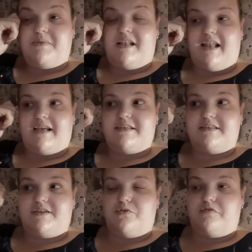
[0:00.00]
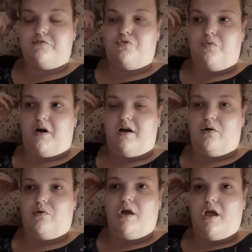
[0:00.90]
me lay still for a
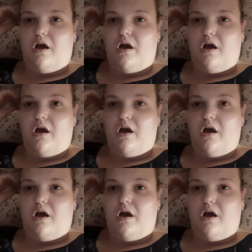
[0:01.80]
while